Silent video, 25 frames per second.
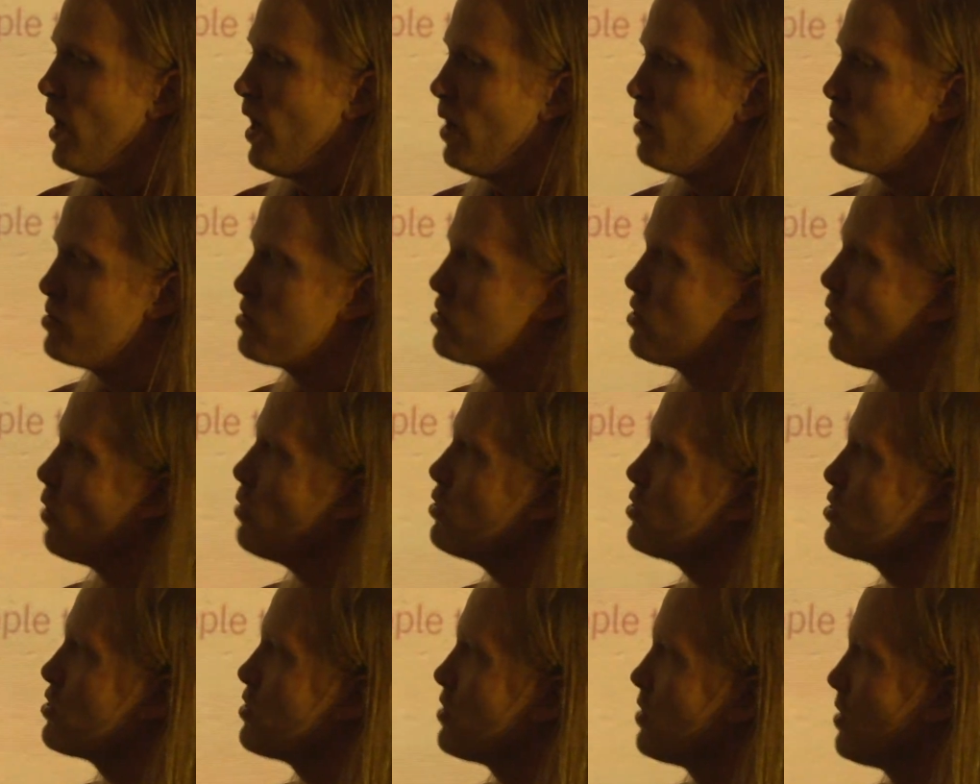
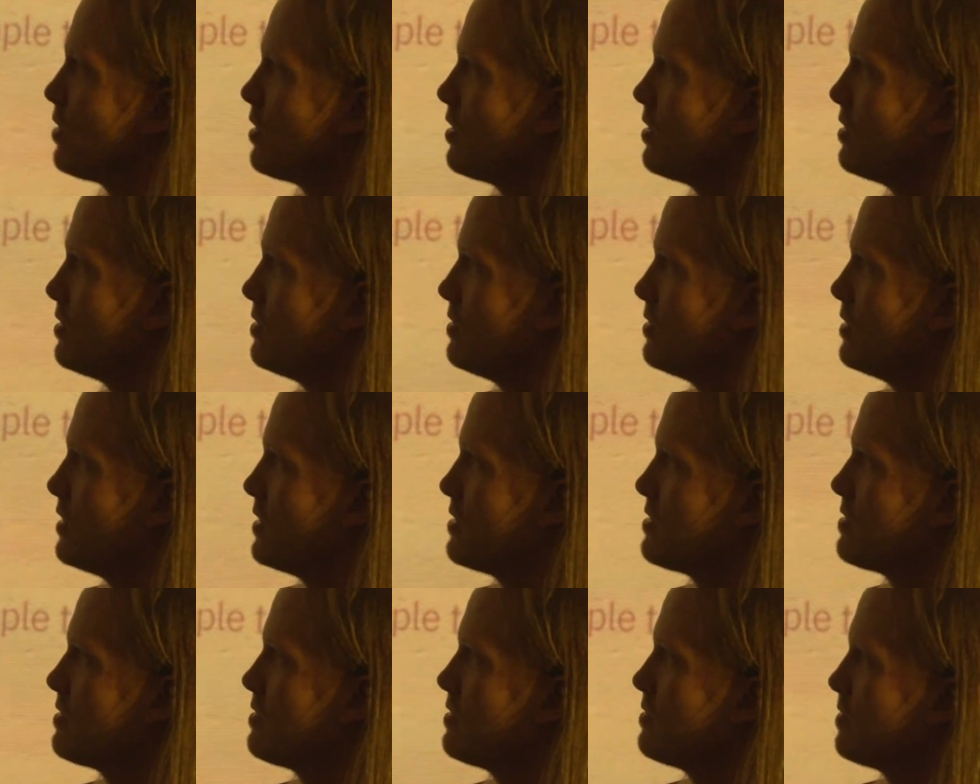social this
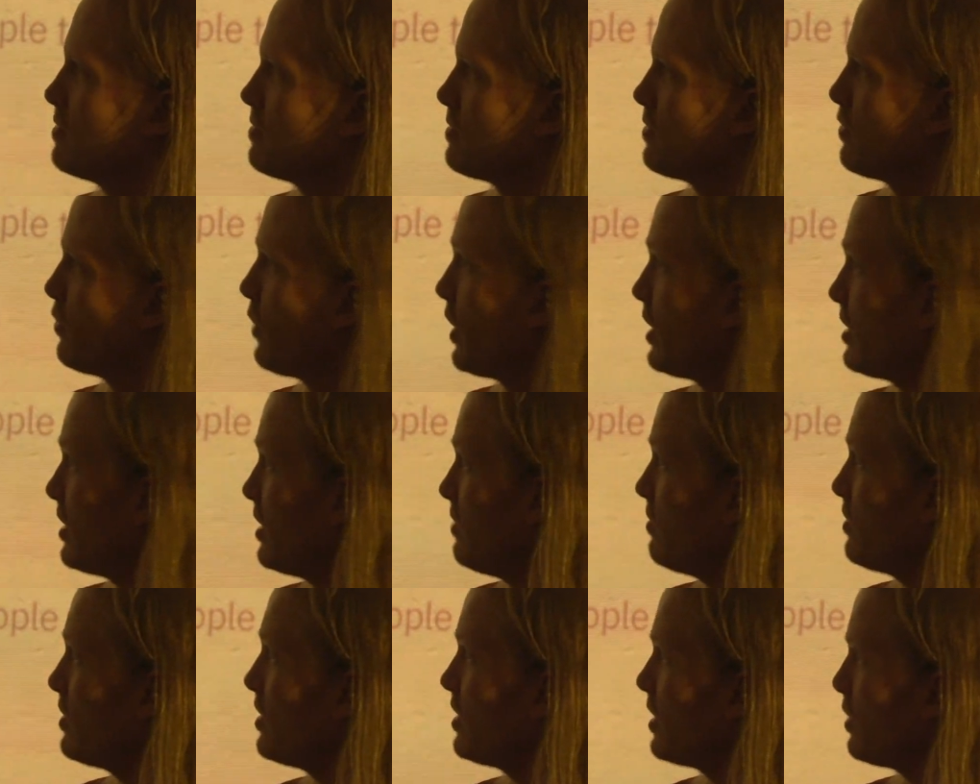
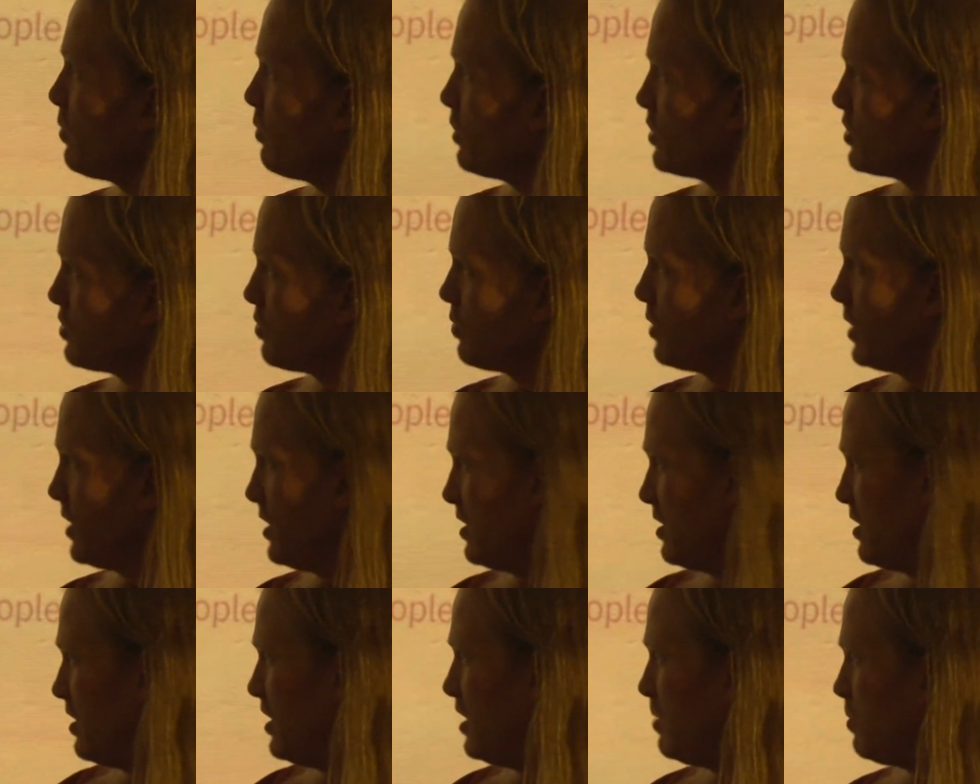creativity, which we
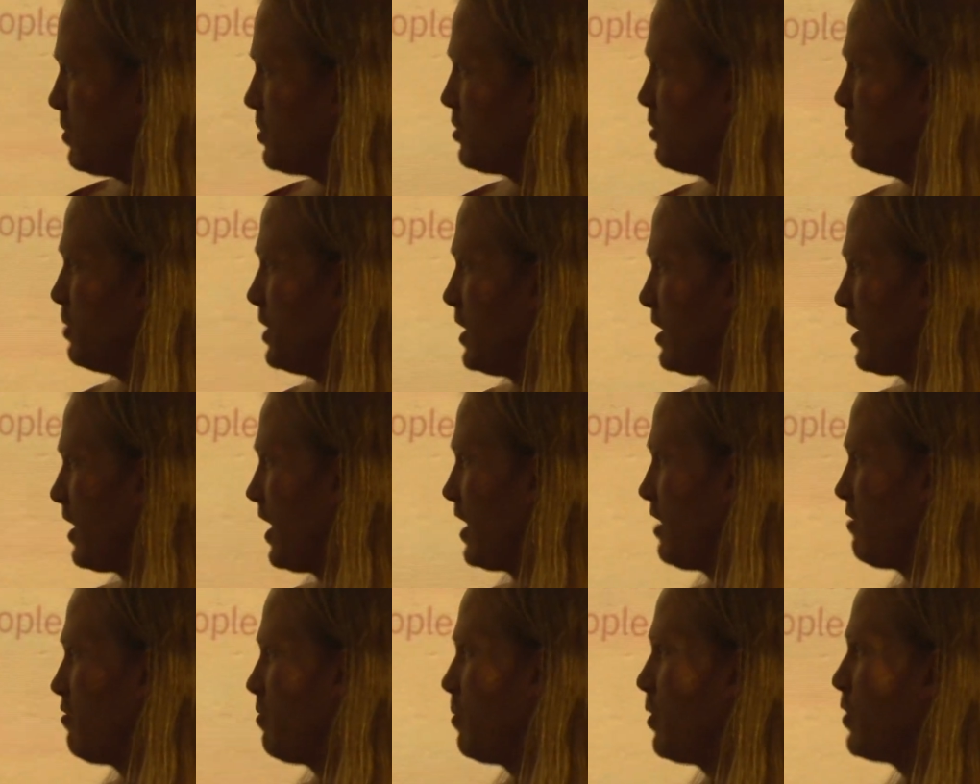deem to be kind of
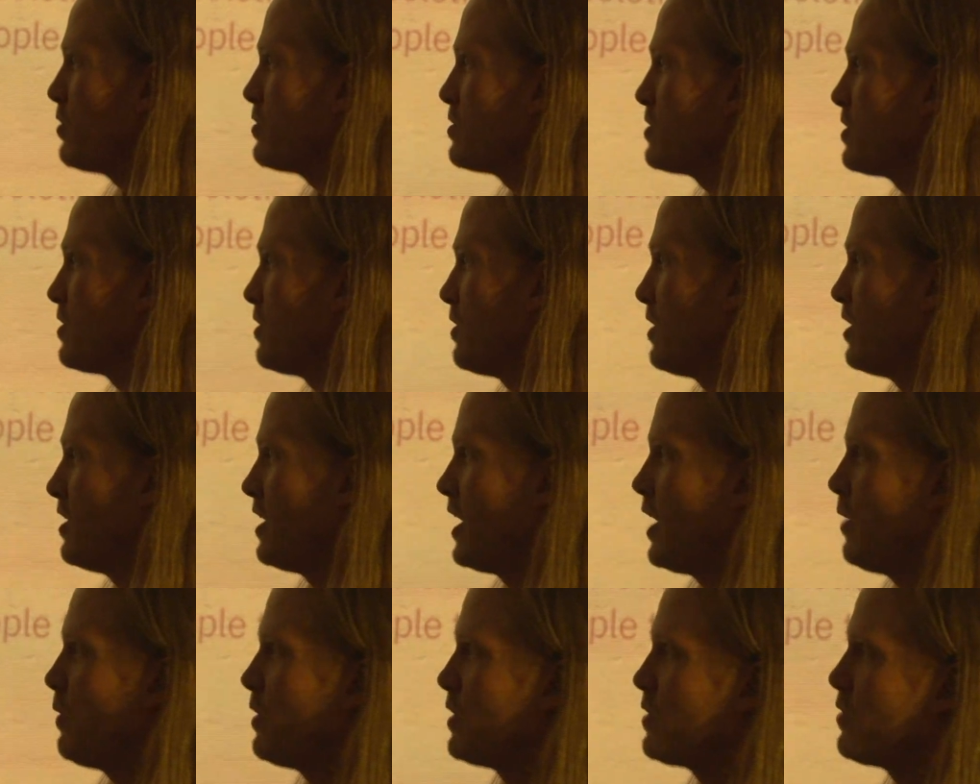personal, and now in
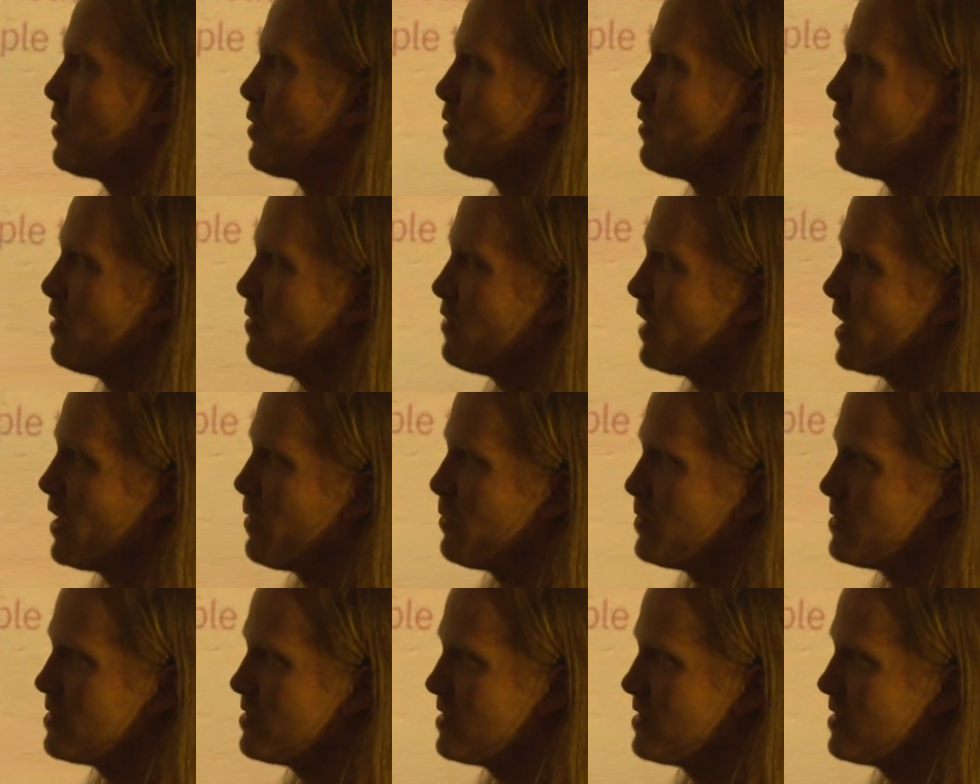coronavirus